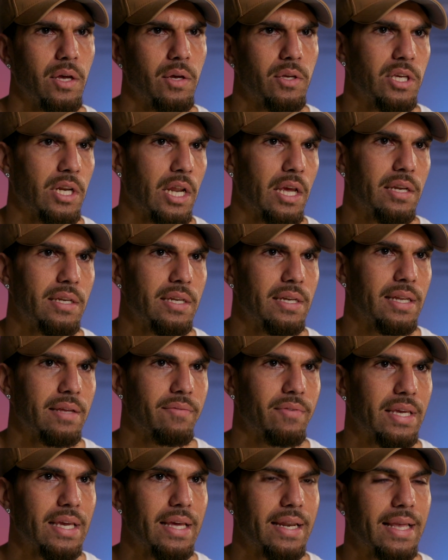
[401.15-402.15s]
you know, didn't
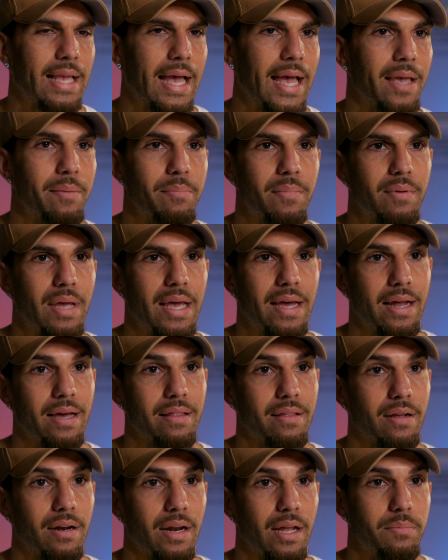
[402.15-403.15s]
even get a game at
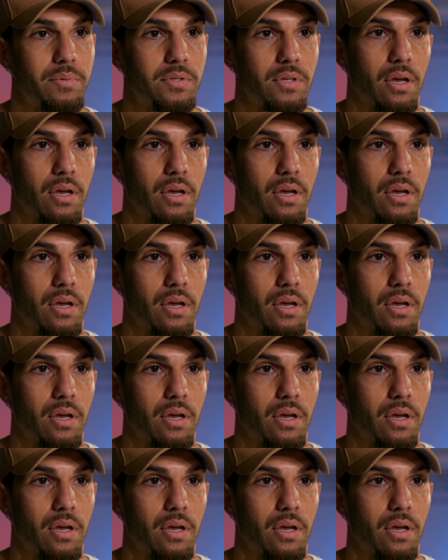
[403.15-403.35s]
other clubs.